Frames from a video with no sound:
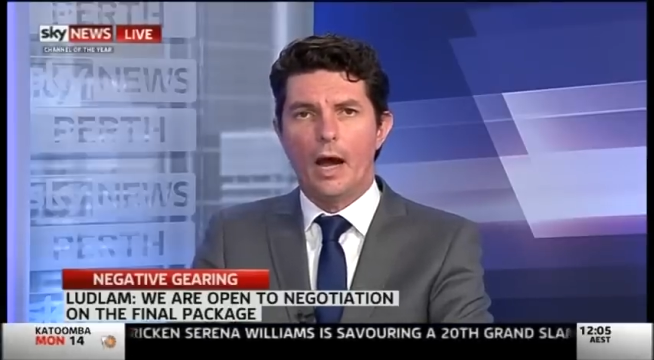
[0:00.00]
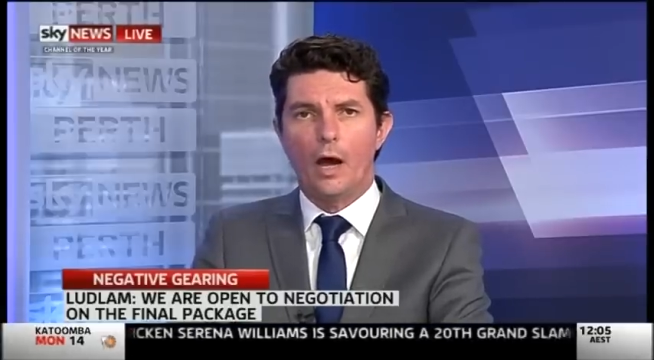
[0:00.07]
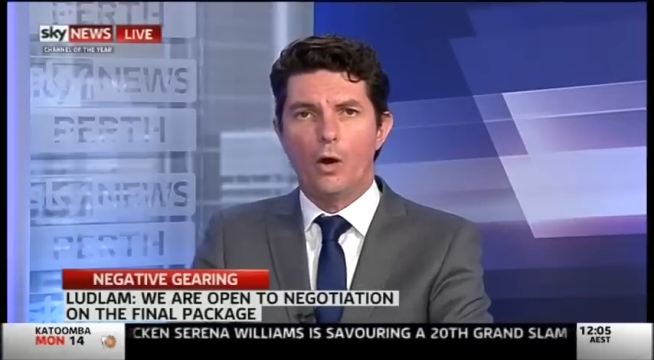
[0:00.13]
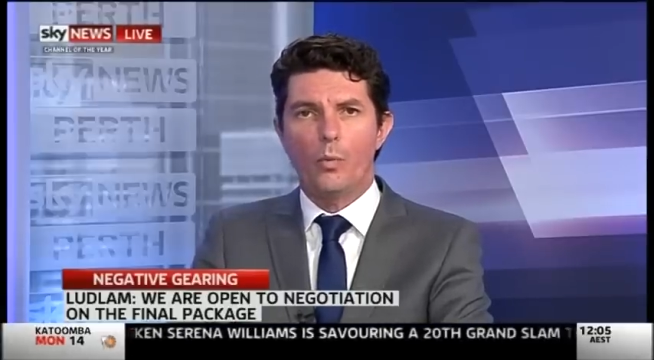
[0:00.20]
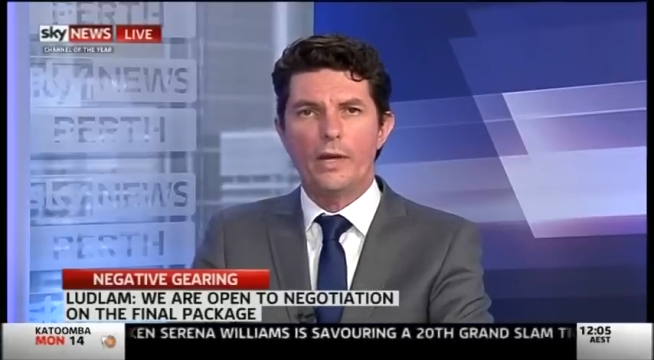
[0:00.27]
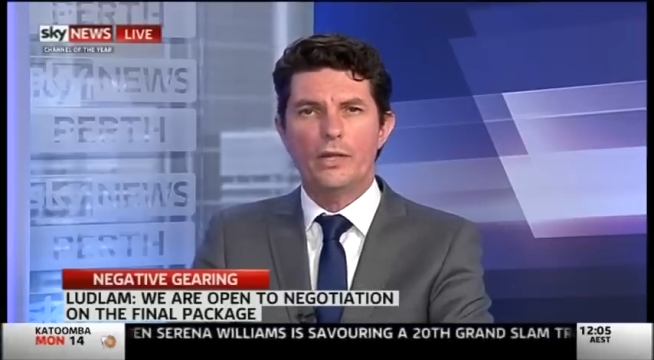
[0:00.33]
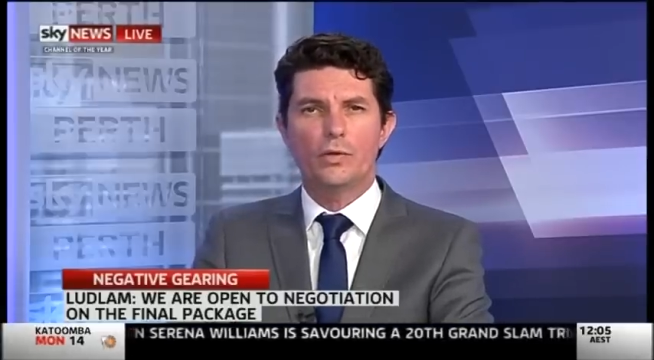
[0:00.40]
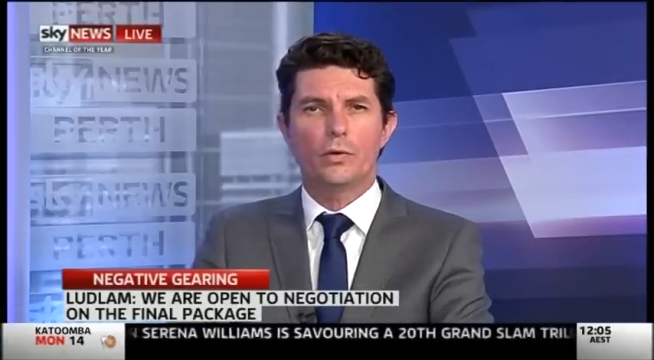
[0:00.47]

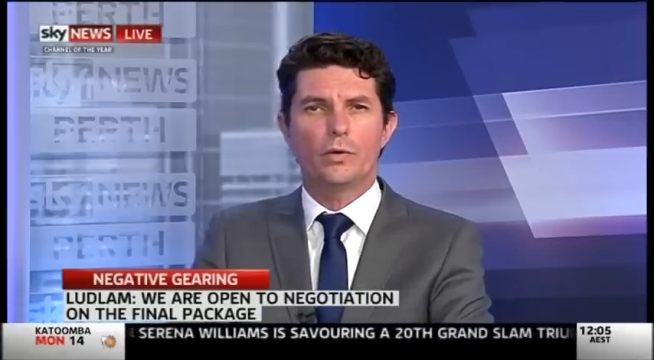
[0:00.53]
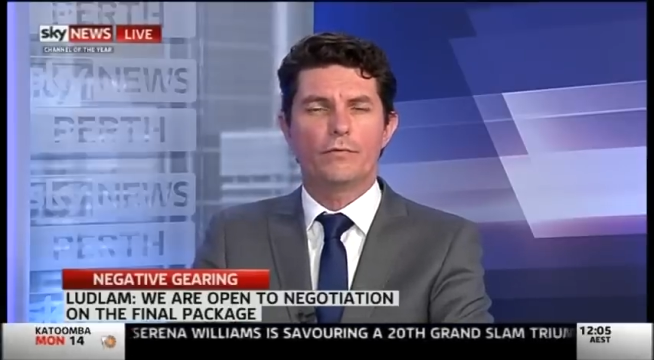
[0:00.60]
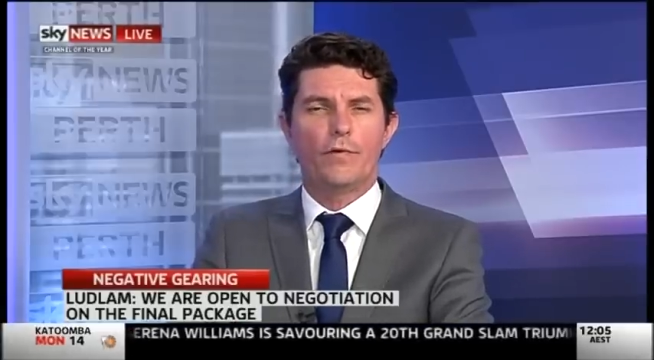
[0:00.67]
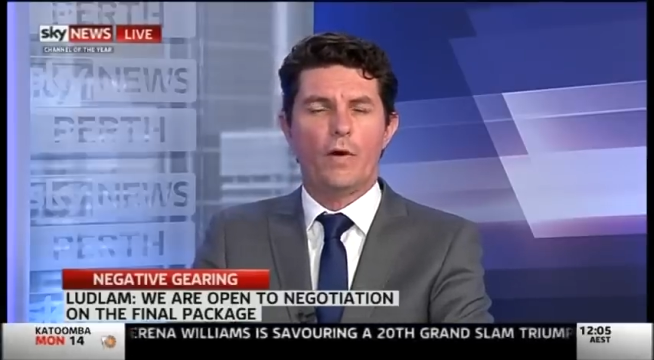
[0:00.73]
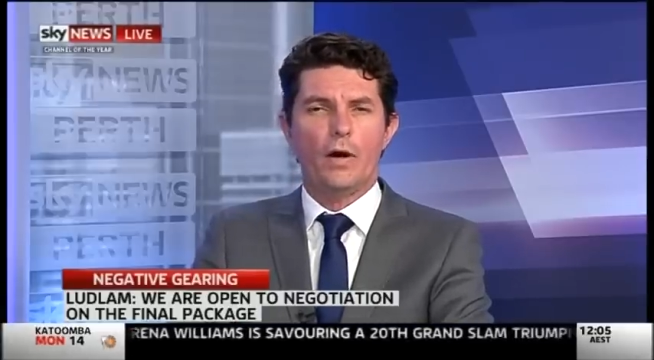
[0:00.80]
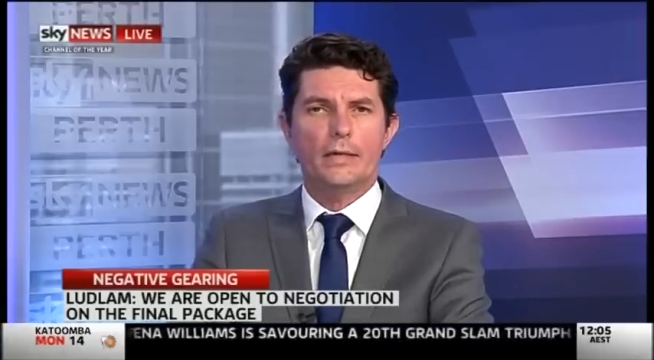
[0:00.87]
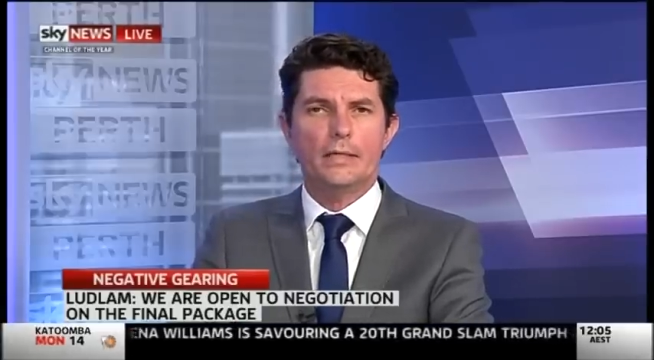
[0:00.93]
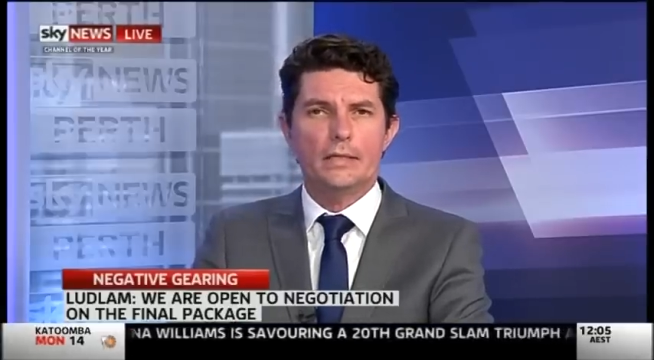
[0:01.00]
We took
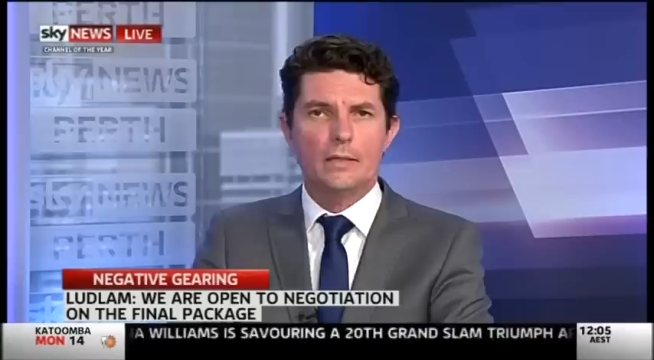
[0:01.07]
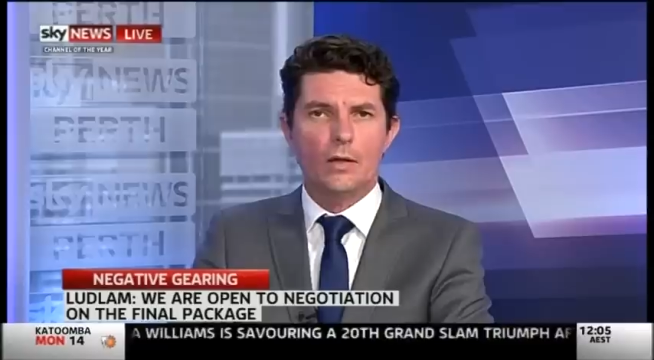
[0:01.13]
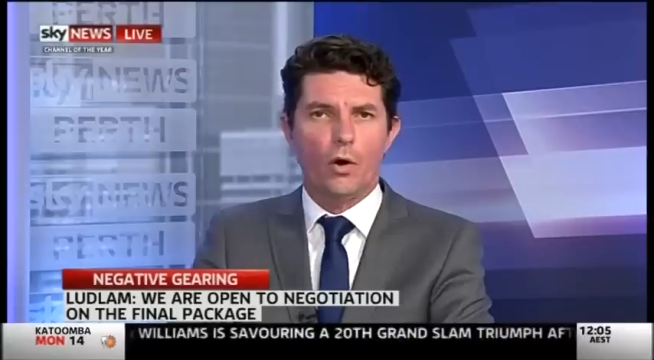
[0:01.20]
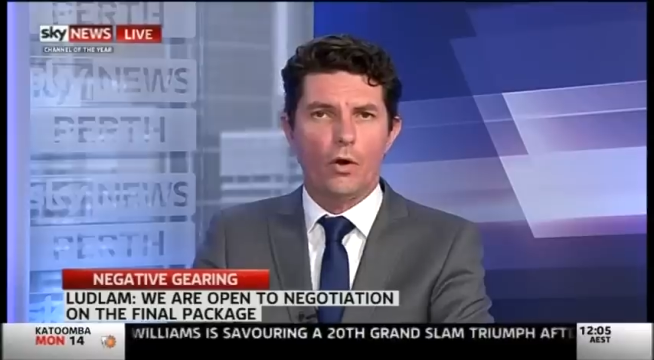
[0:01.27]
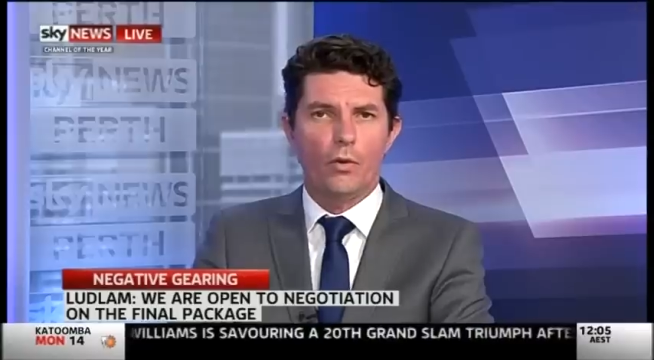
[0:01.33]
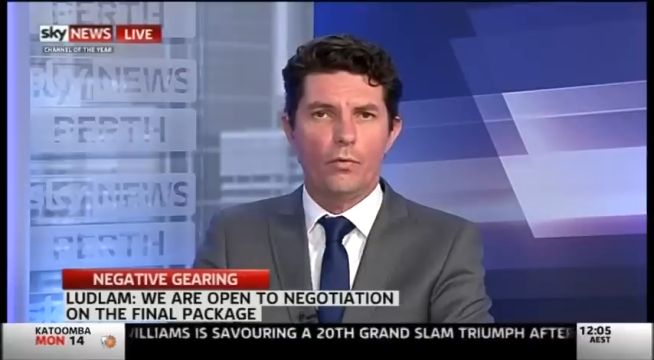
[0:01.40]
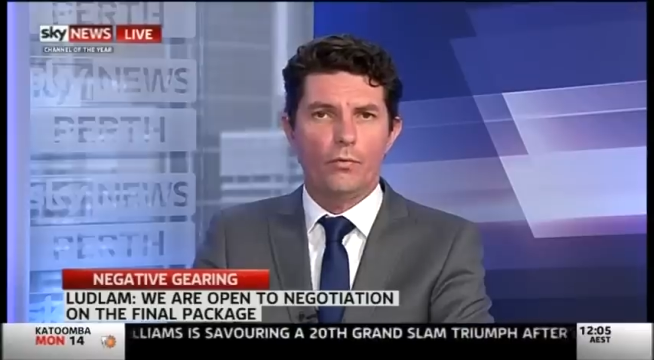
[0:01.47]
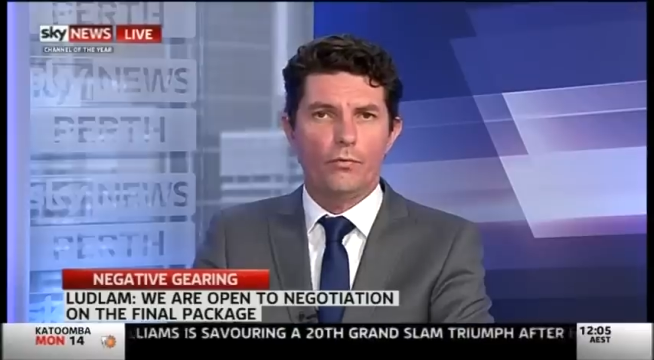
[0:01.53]
advice
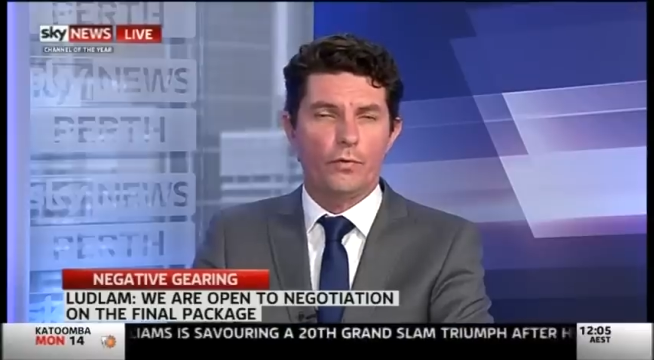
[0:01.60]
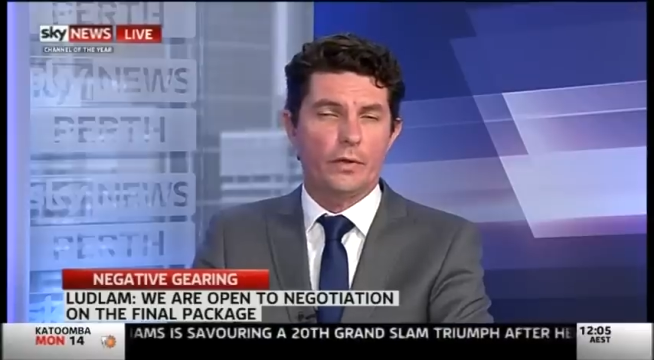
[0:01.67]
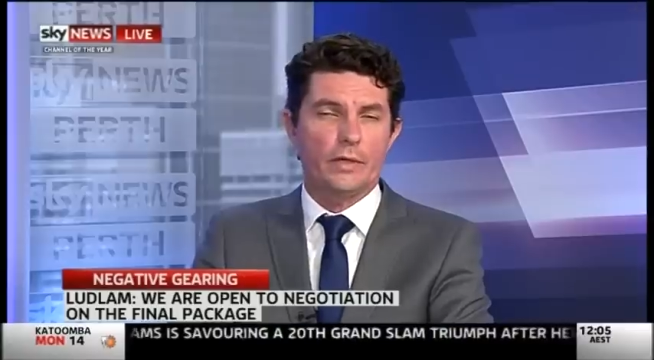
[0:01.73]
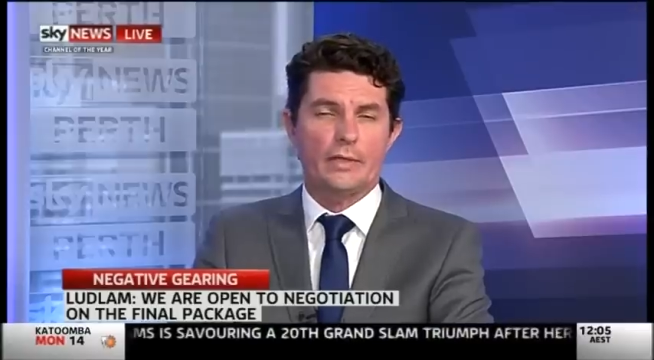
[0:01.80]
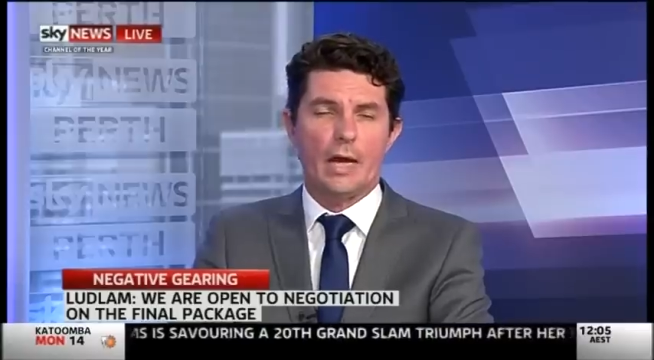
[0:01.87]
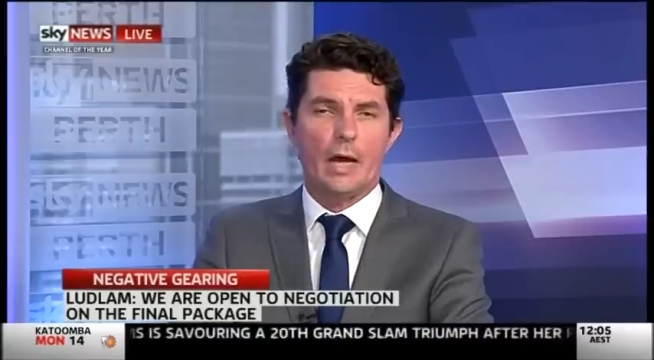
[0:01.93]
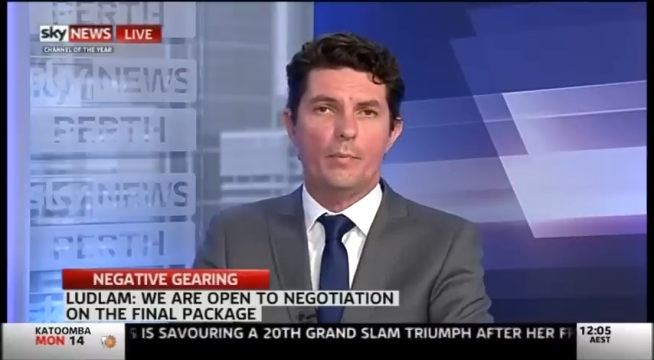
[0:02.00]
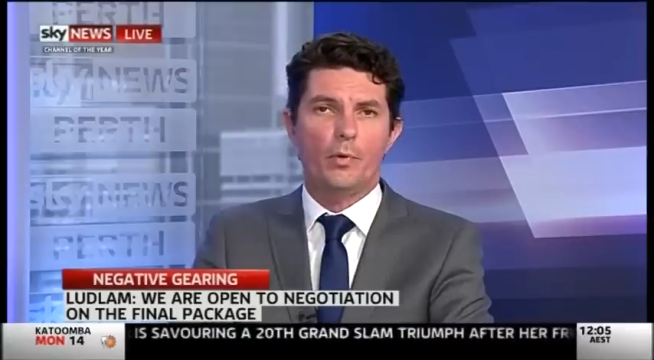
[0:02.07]
on, for
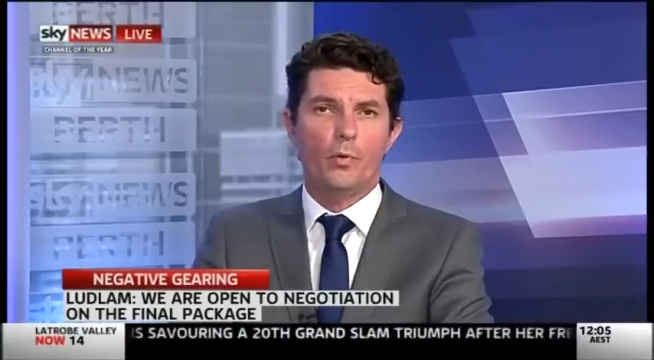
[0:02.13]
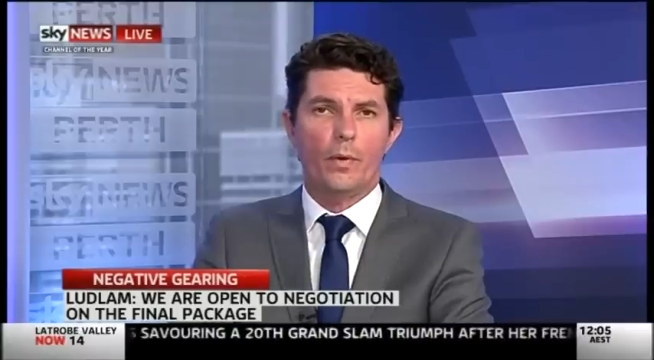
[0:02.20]
example,